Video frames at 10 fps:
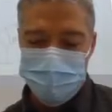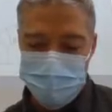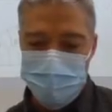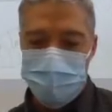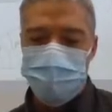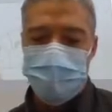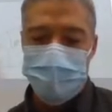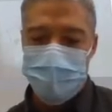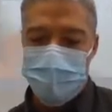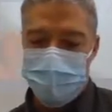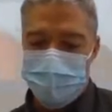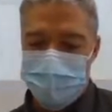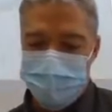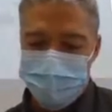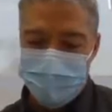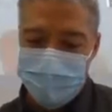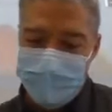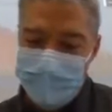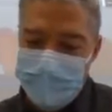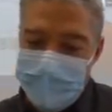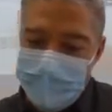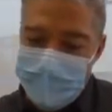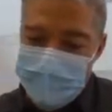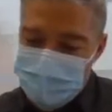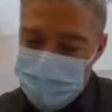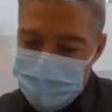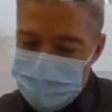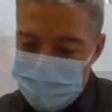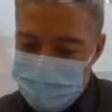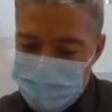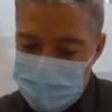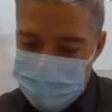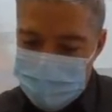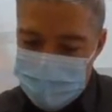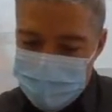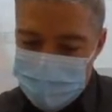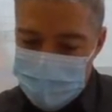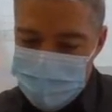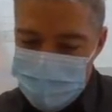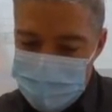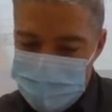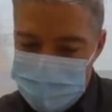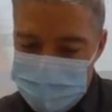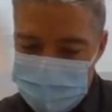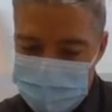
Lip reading: As you go up, you get younger. Principle of cross-cutting relationships. This